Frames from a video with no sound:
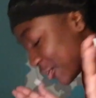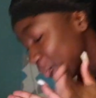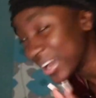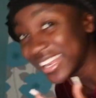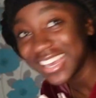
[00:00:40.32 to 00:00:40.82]

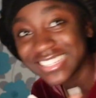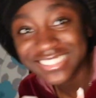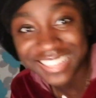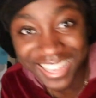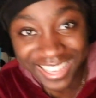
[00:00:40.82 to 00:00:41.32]
when I
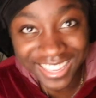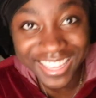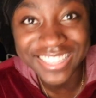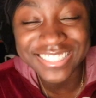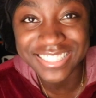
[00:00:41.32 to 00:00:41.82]
say
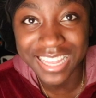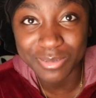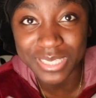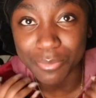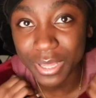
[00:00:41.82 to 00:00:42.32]
it
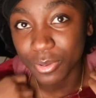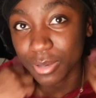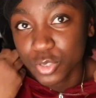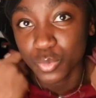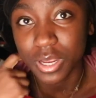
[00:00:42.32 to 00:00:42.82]
slaps, yeah, by the way,
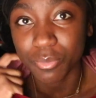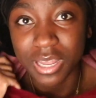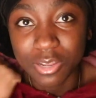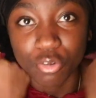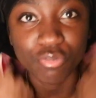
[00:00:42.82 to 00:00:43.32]
I'm just wearing my
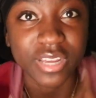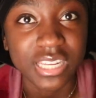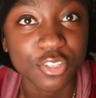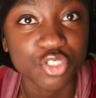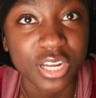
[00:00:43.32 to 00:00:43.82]
little
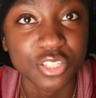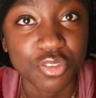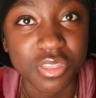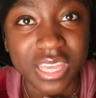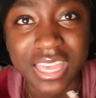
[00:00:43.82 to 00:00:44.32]
red
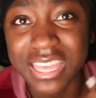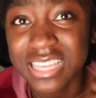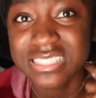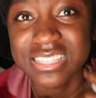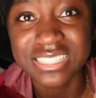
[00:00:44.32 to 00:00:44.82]
tracksuit thing.
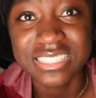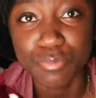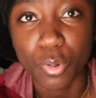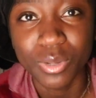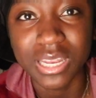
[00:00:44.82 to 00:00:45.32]
This is probably